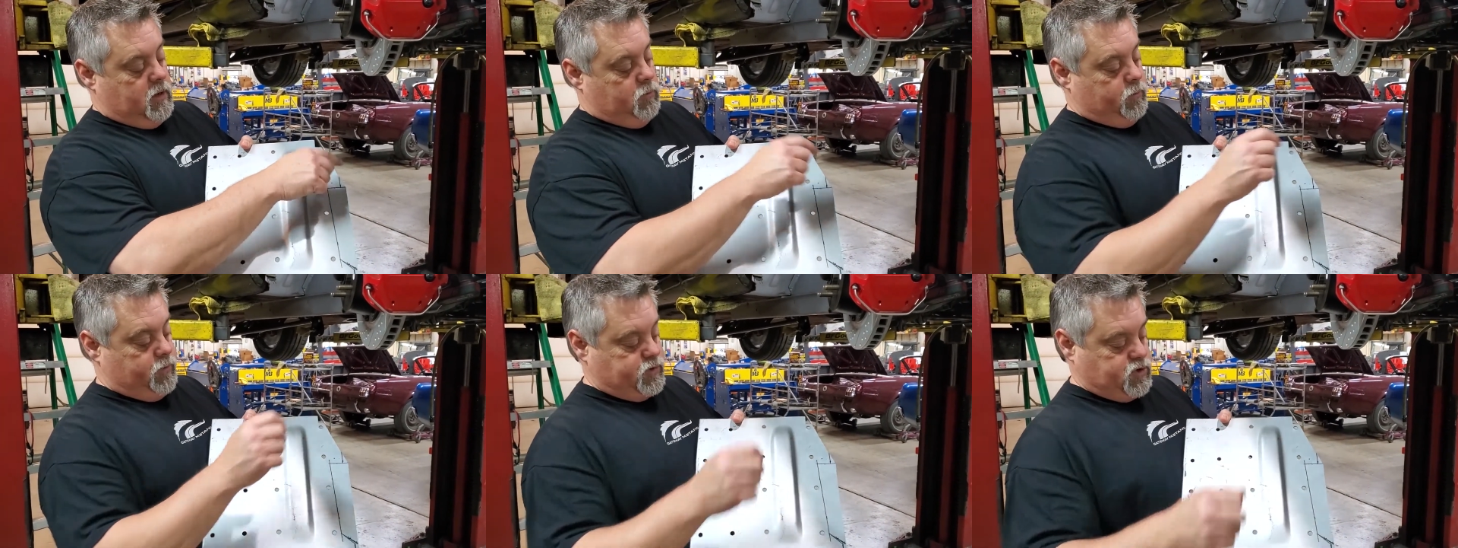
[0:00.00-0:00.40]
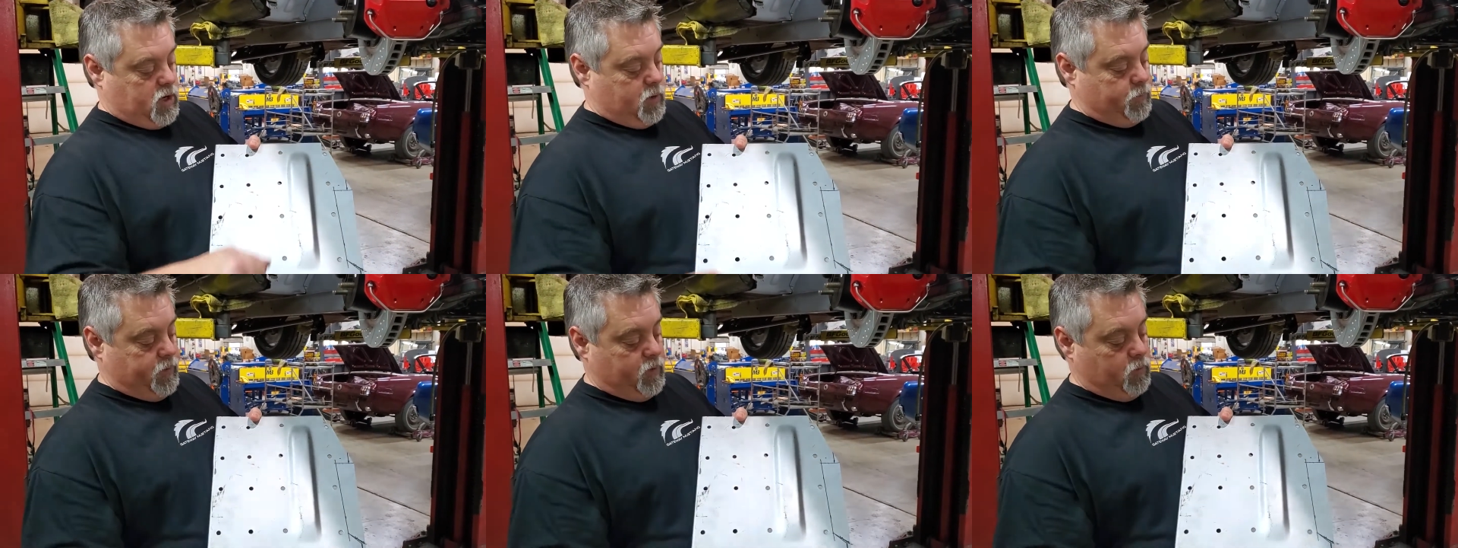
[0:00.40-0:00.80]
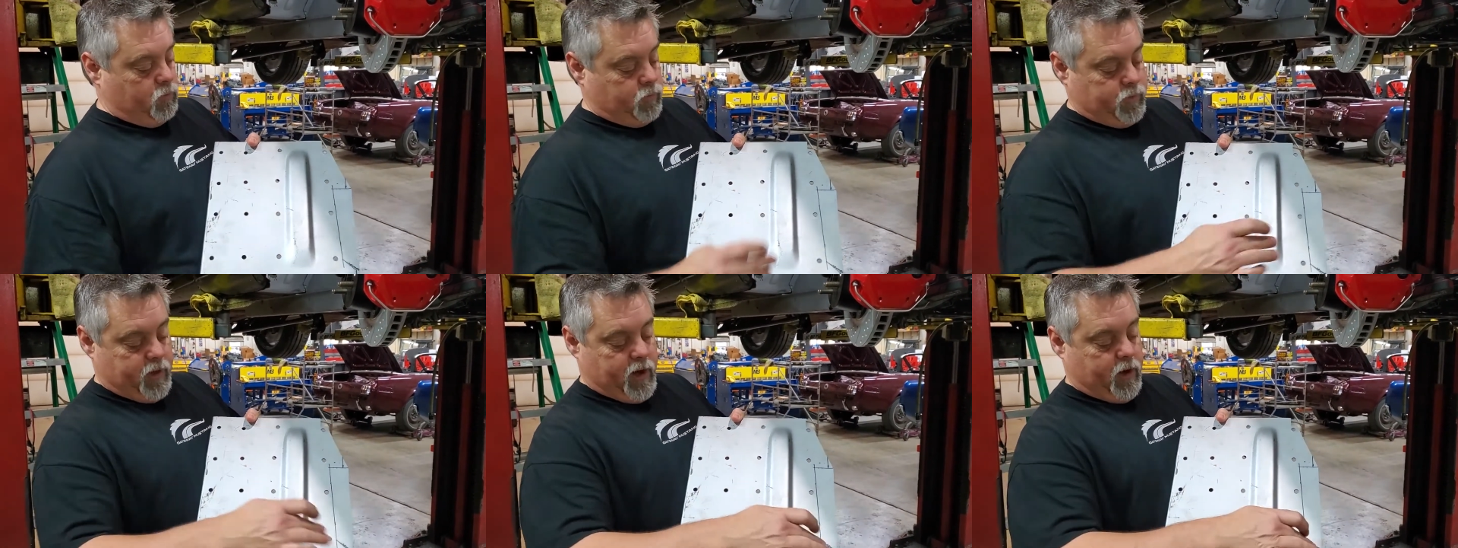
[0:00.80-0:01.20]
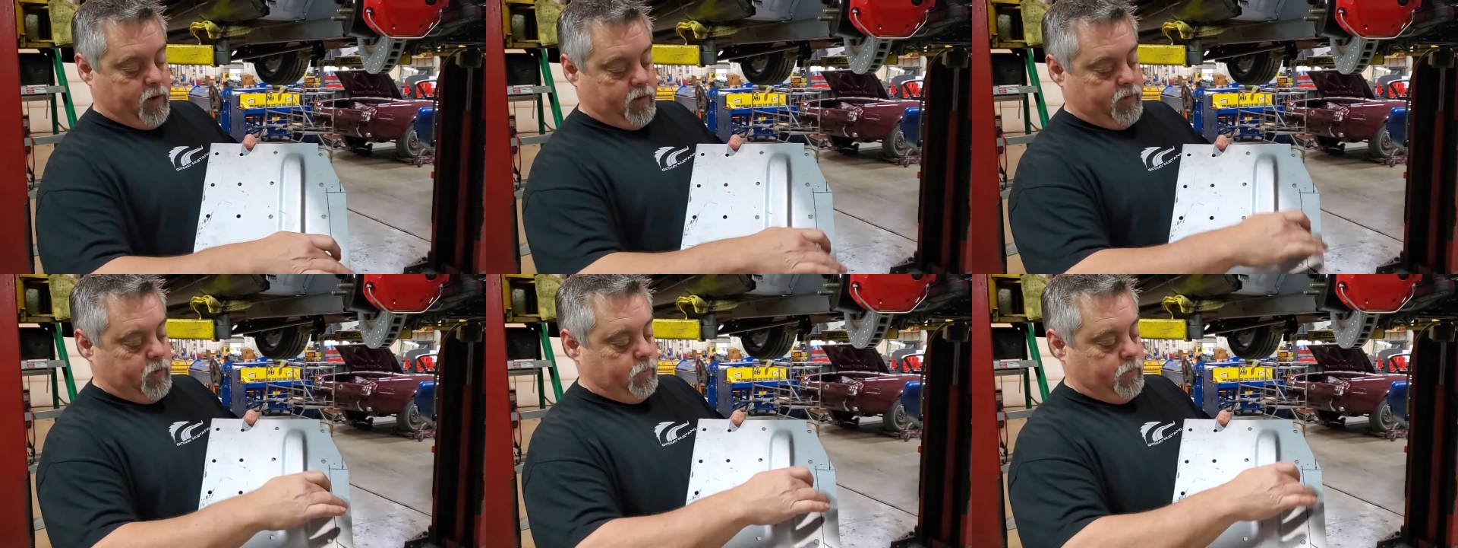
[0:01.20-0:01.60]
with a Sharpie the
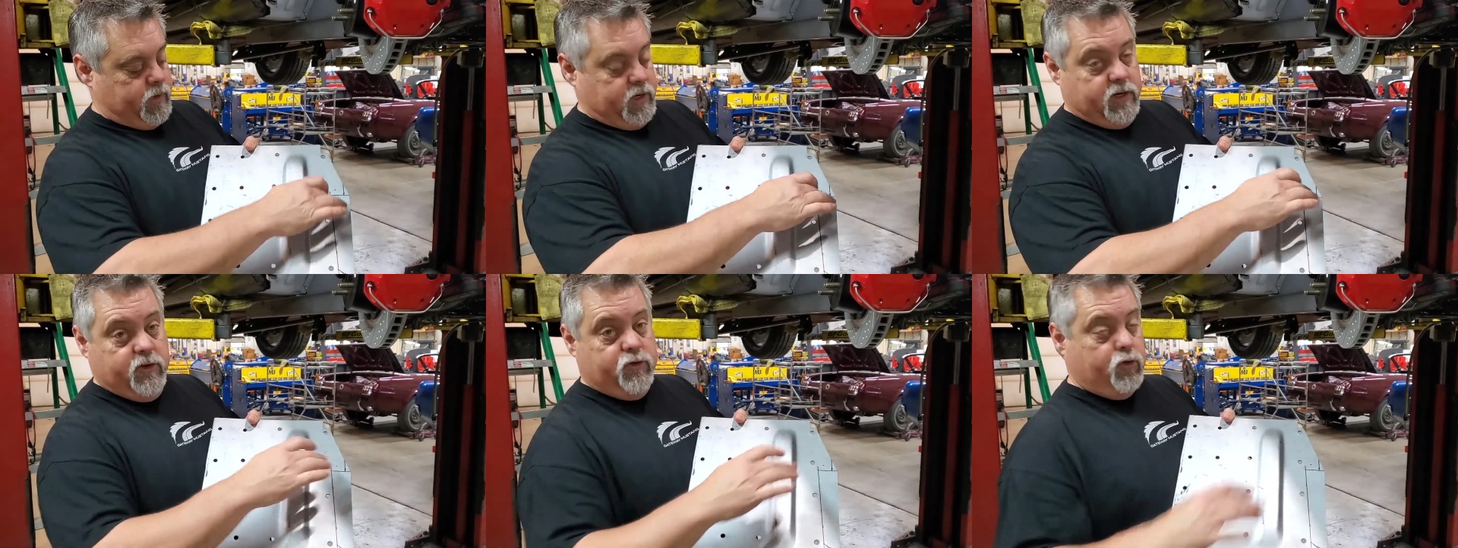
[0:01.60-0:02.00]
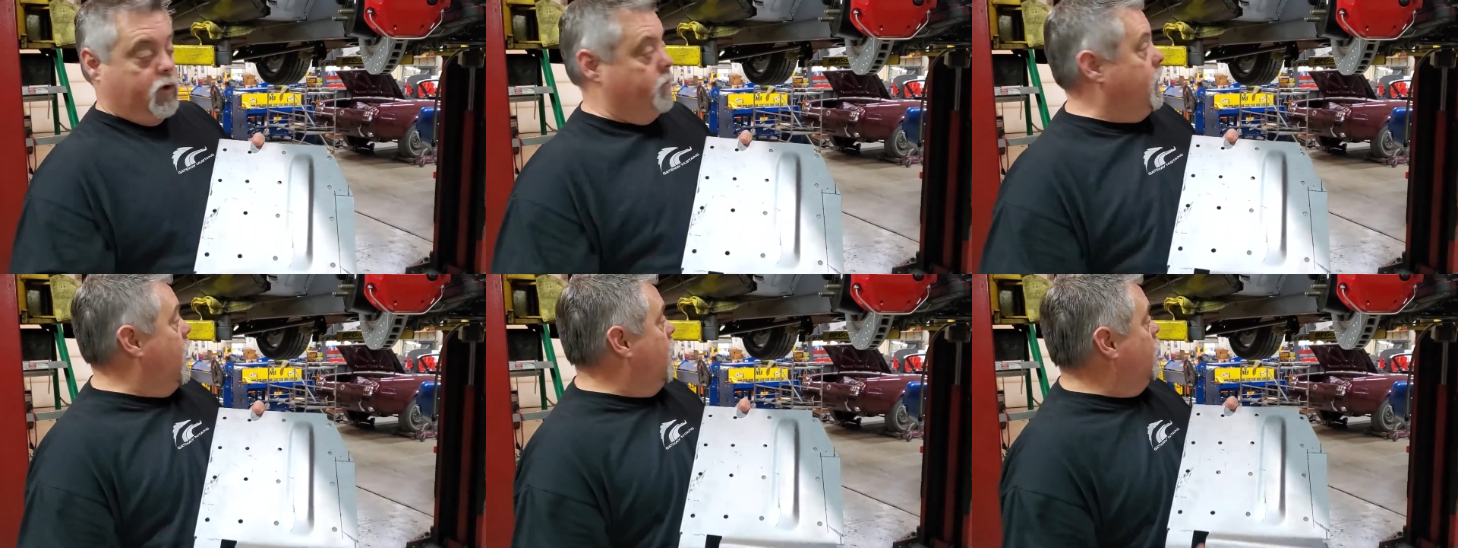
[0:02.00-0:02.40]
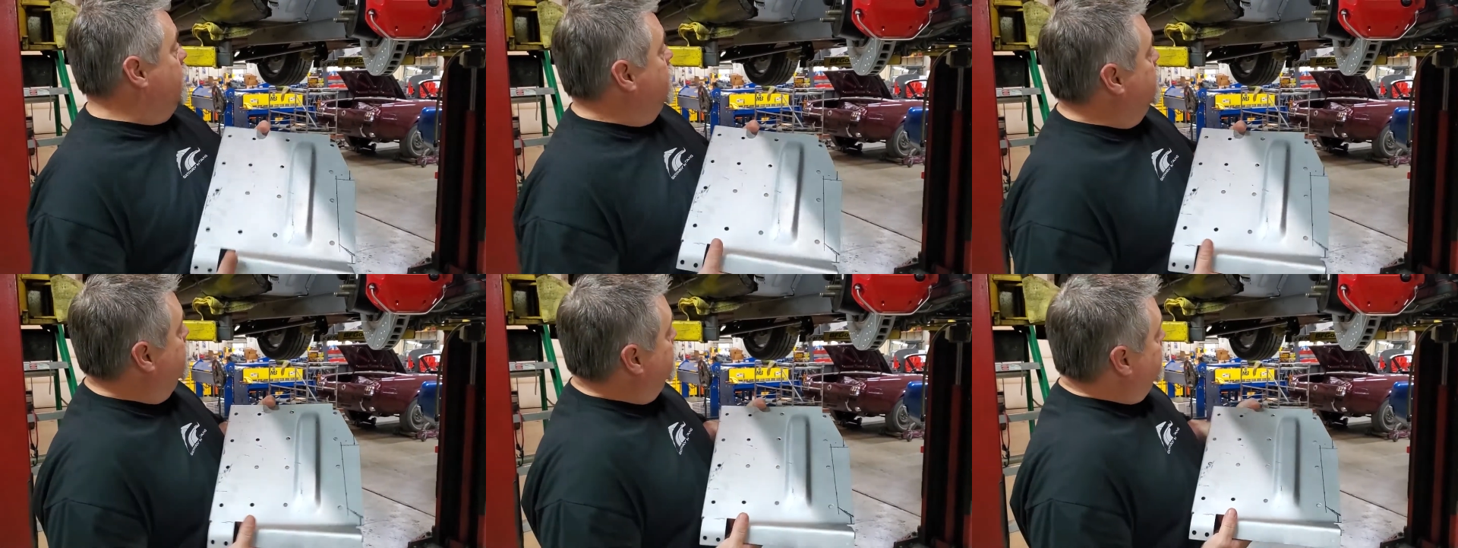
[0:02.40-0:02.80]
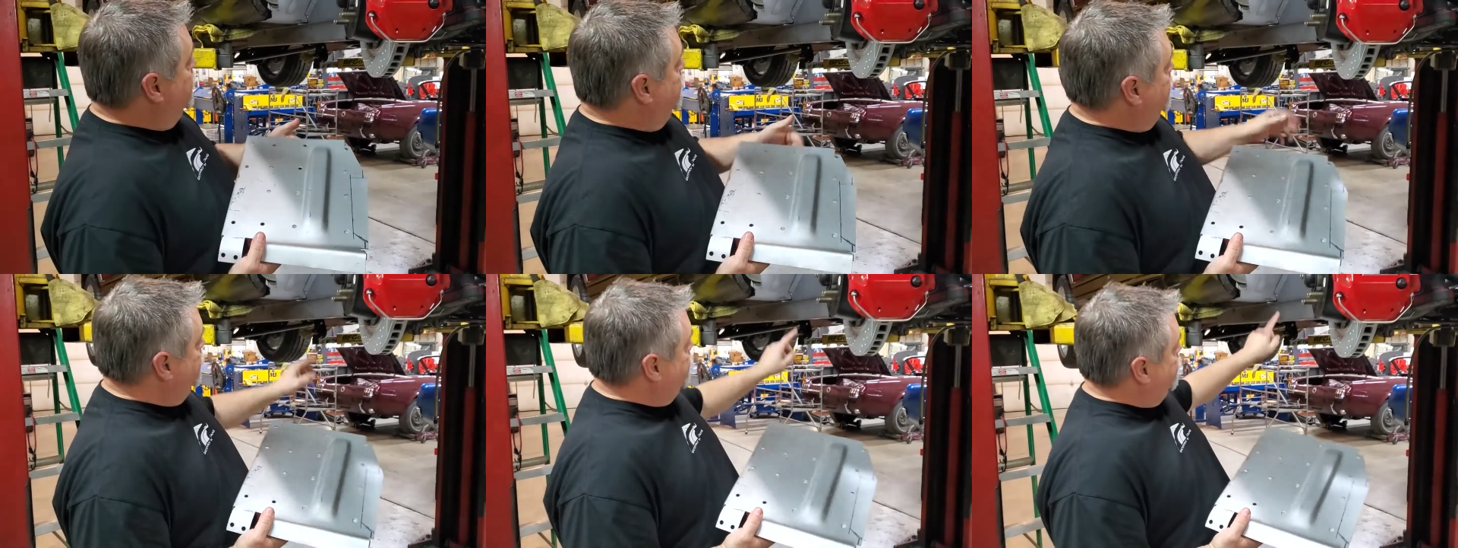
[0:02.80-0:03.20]
area that we need to trim out
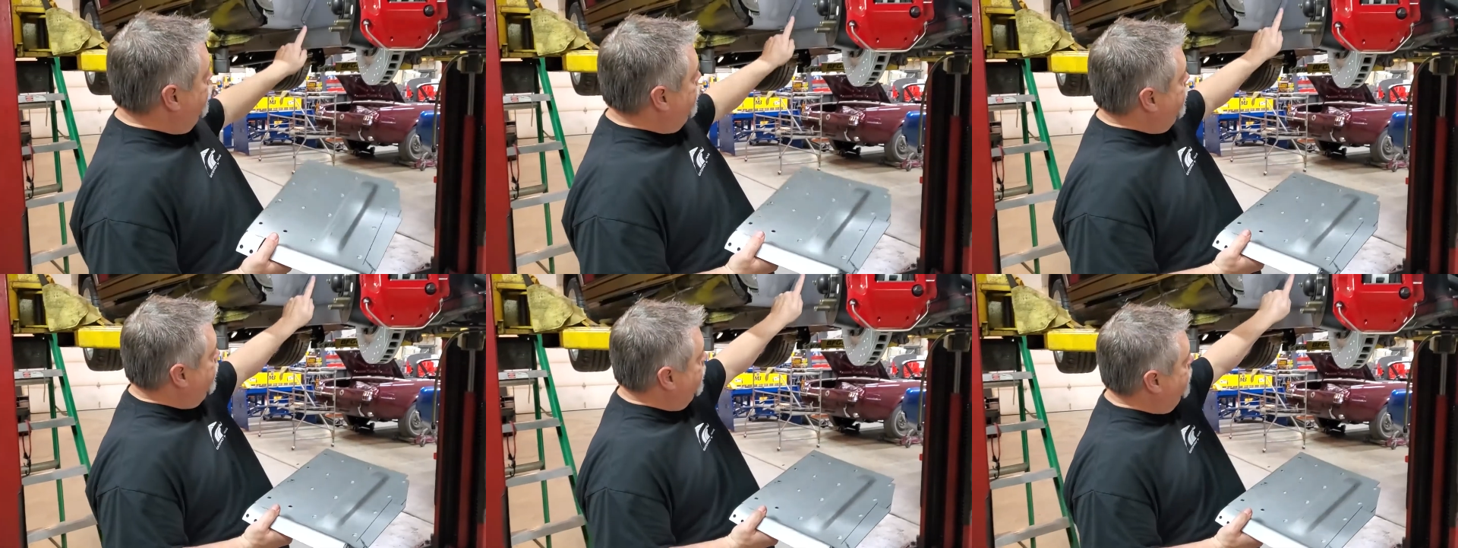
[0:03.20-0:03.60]
so that it